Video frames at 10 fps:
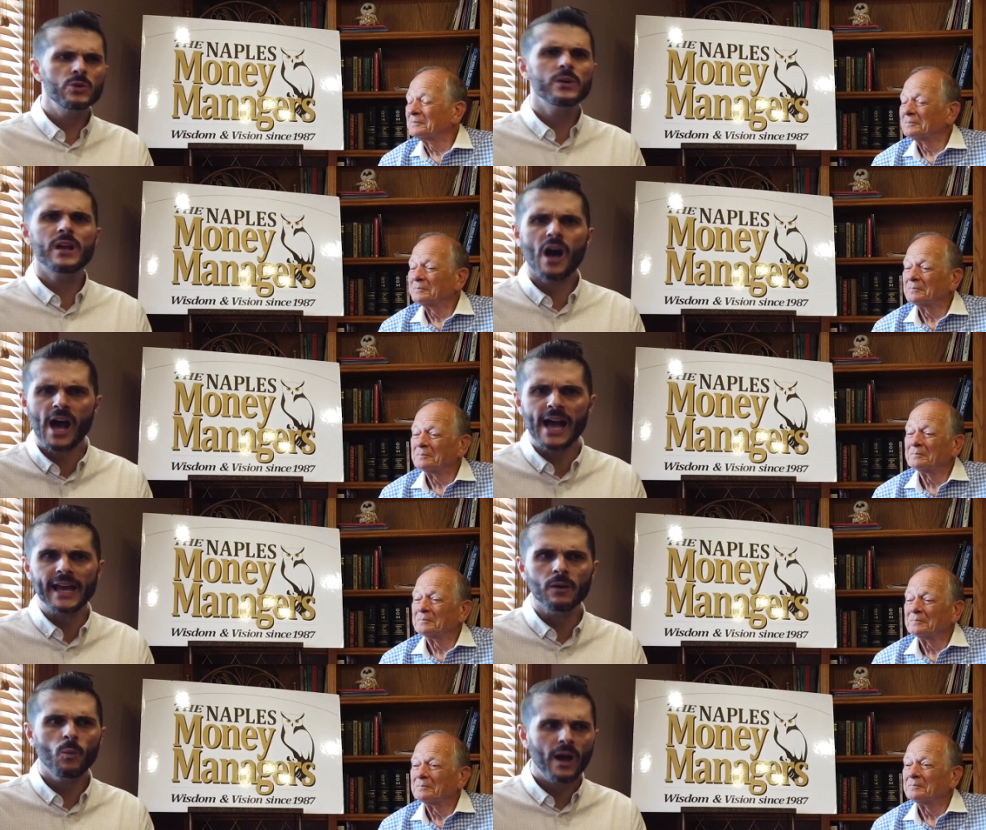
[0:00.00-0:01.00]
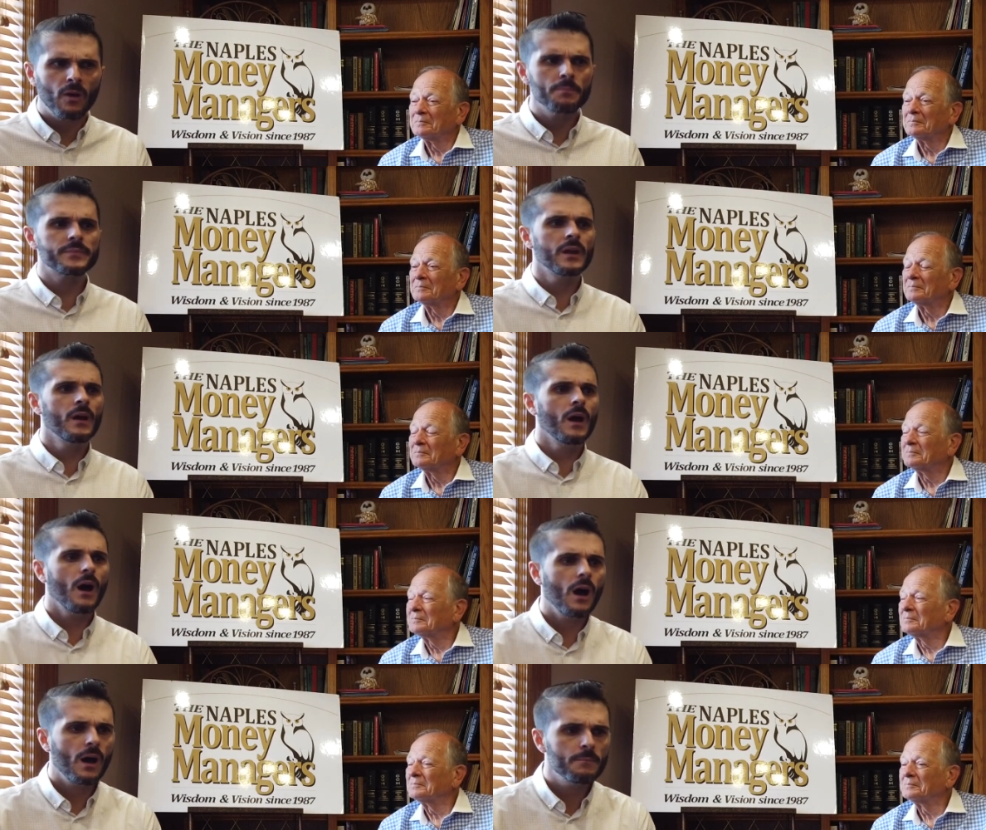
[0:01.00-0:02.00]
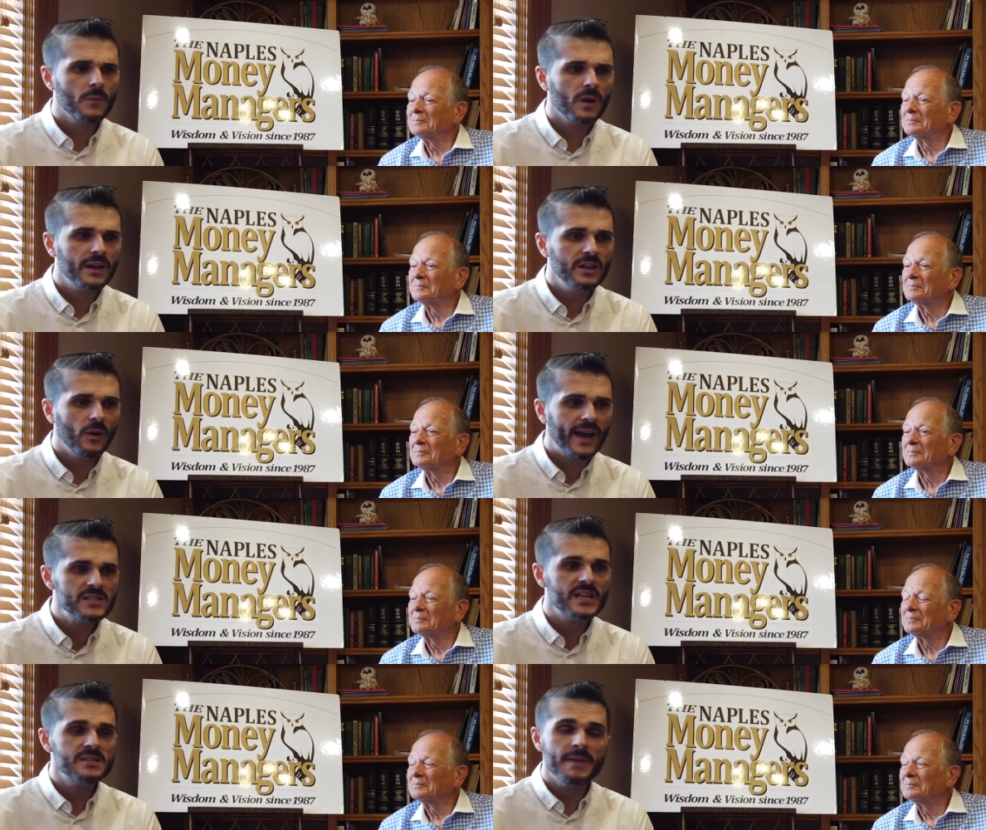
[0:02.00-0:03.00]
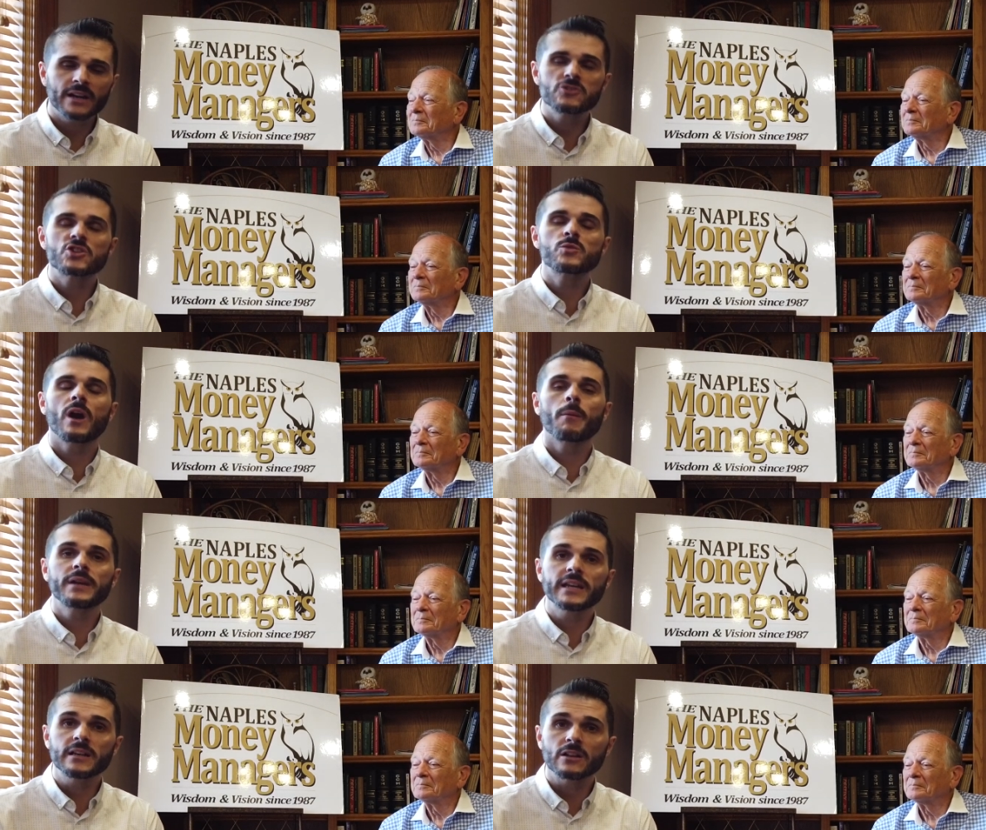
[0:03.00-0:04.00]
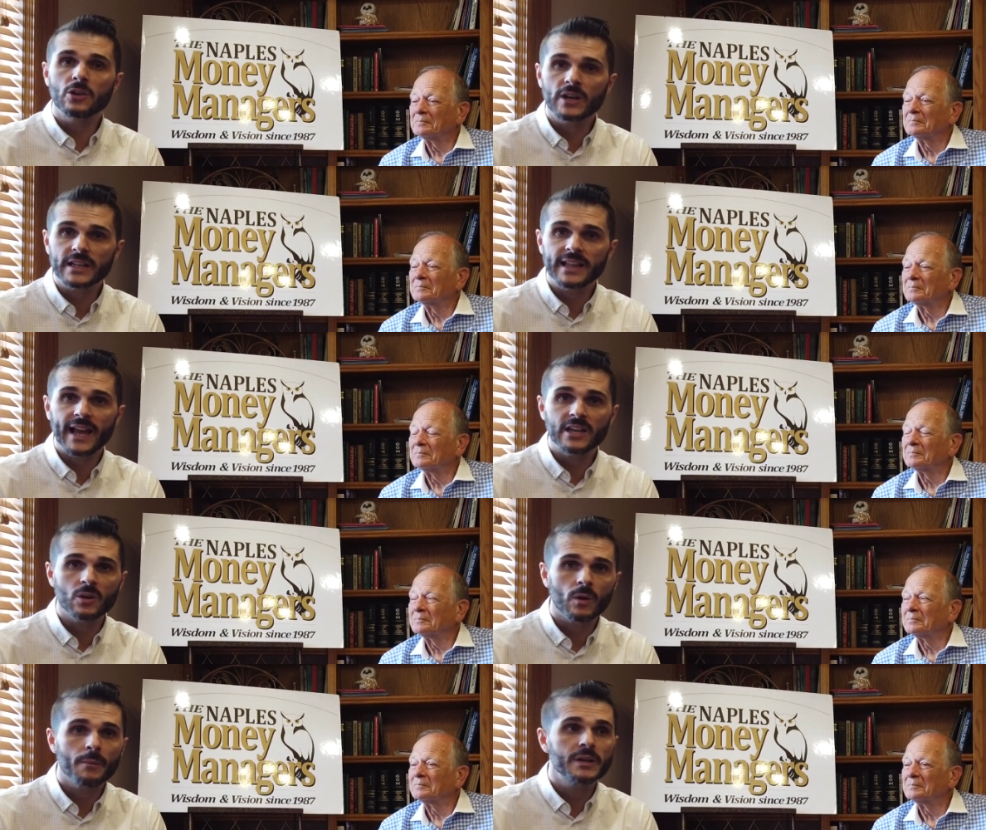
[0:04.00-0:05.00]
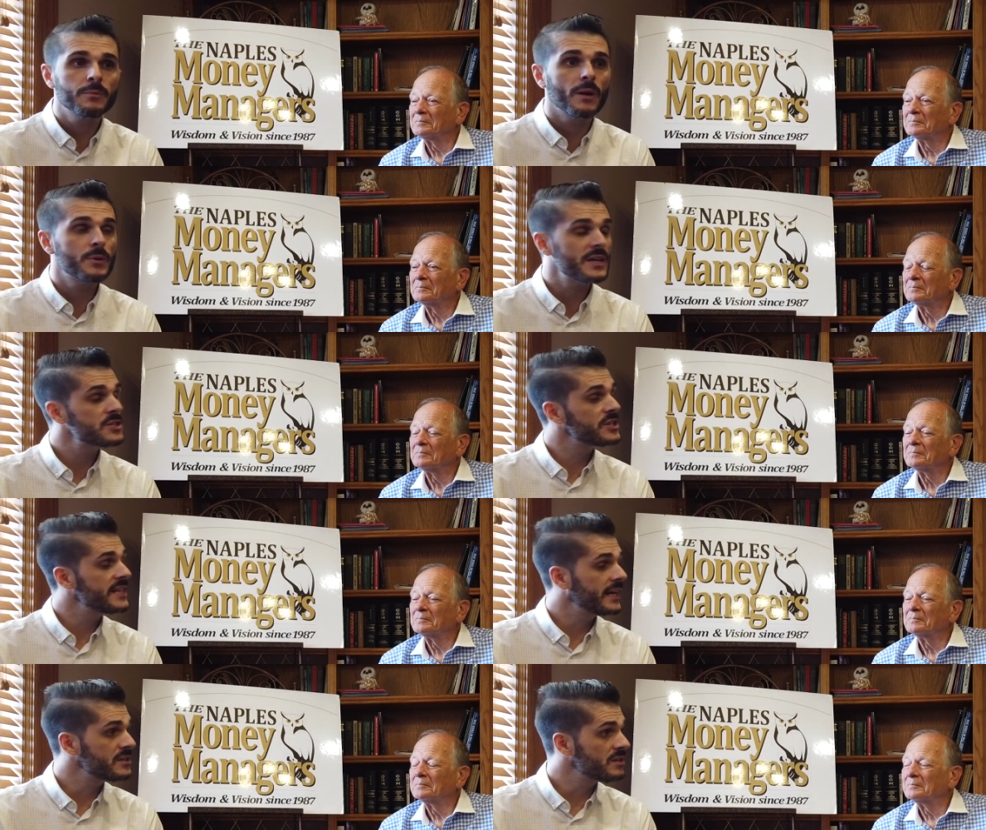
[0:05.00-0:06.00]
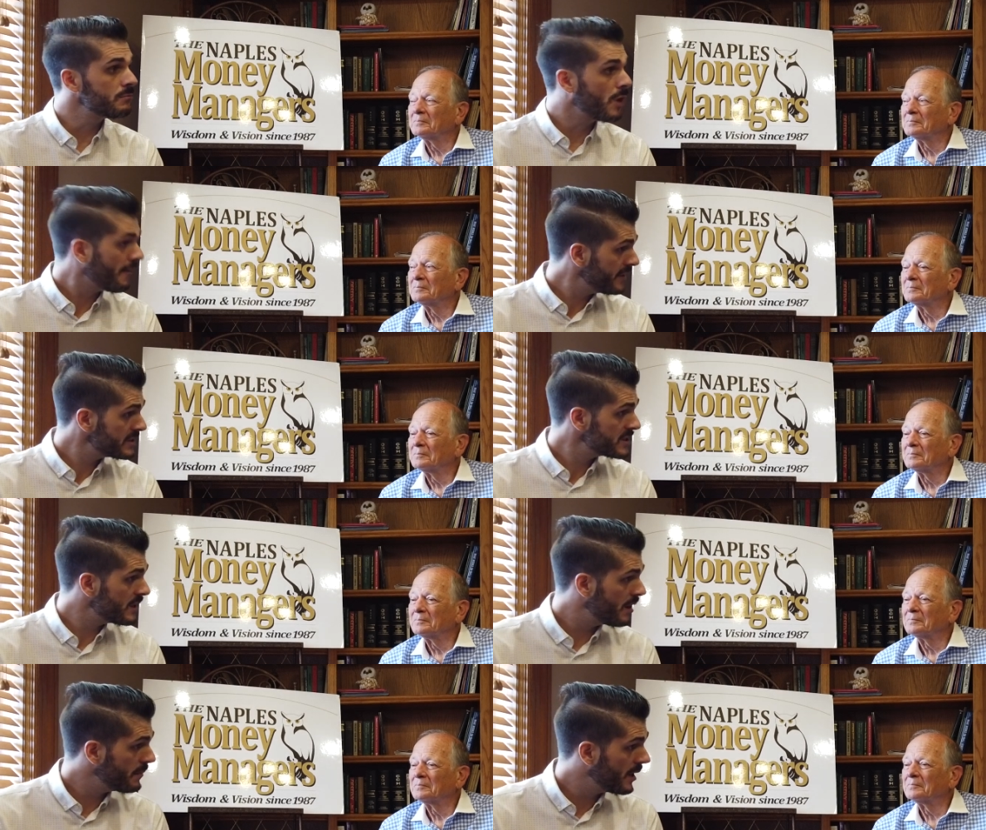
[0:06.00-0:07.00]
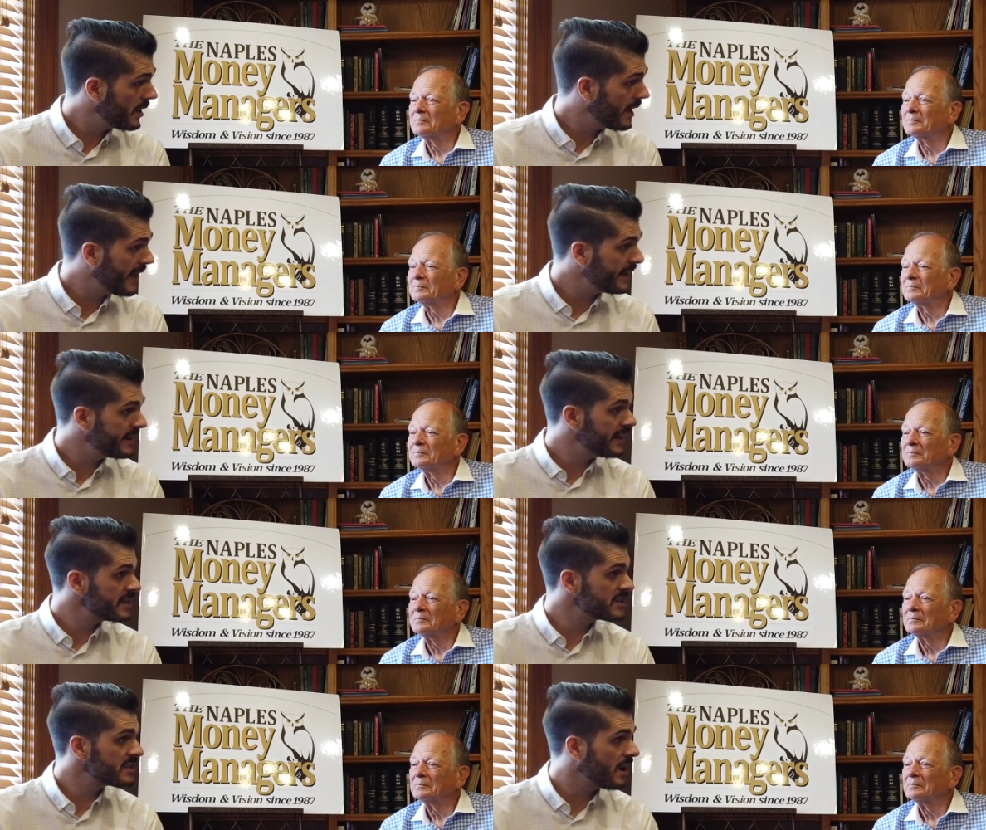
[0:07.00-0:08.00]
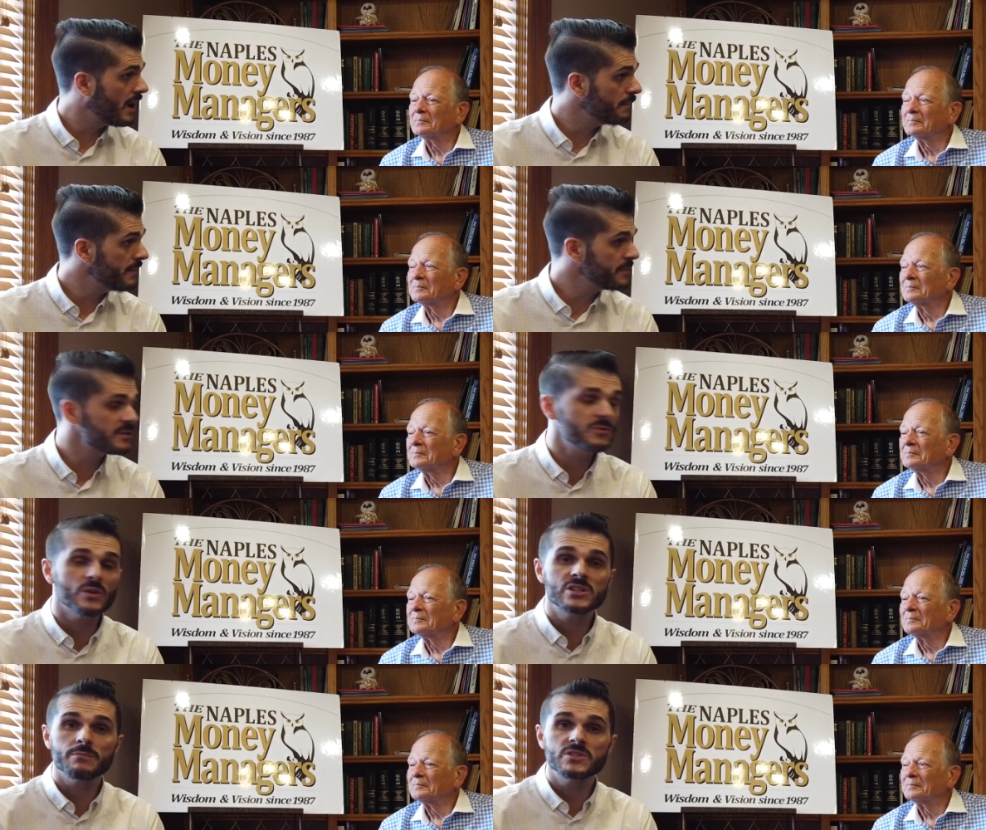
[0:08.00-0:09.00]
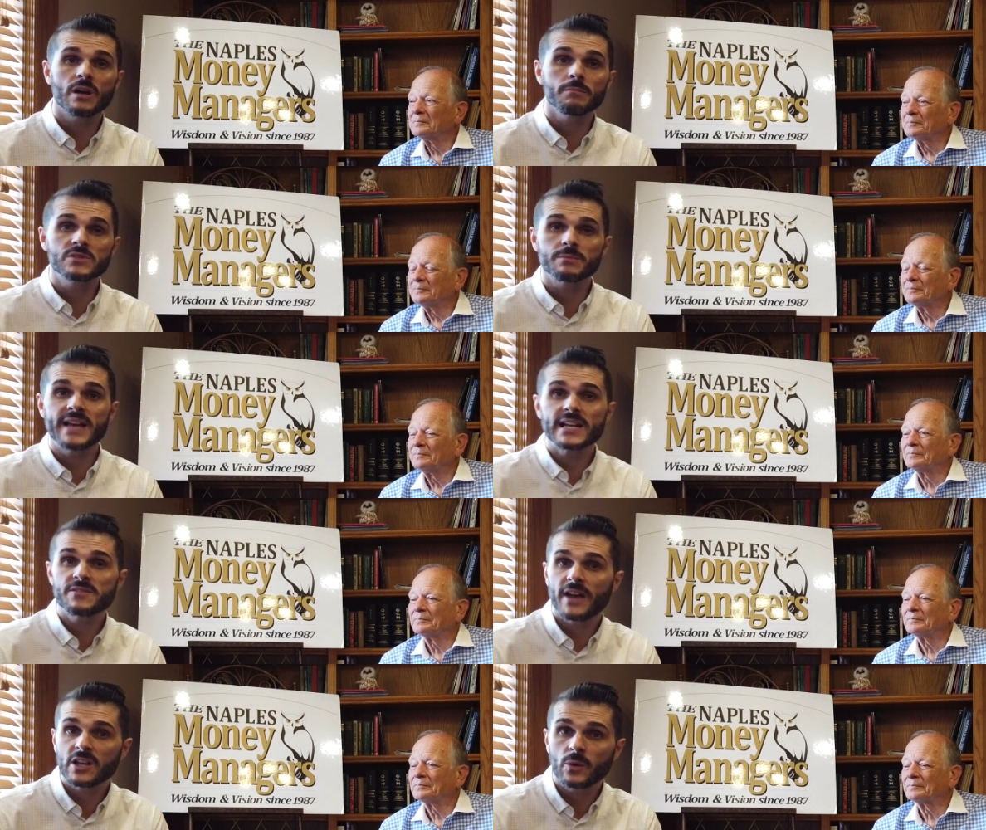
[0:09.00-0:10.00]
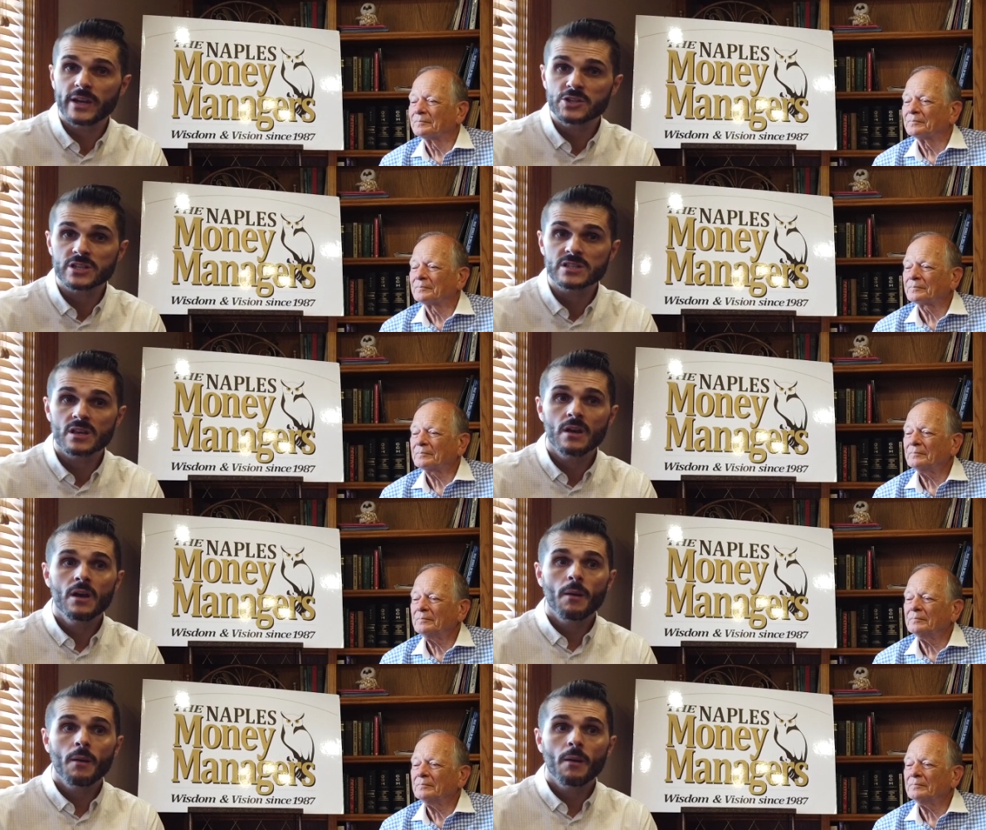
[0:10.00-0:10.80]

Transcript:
Speaker 1: for you and I? Well, um, you know, as as managers, we are beginning to look at that. You know, where are we potentially taking some profits um, uh, ahead of this? Um, maybe some doing some some some tax evaluations.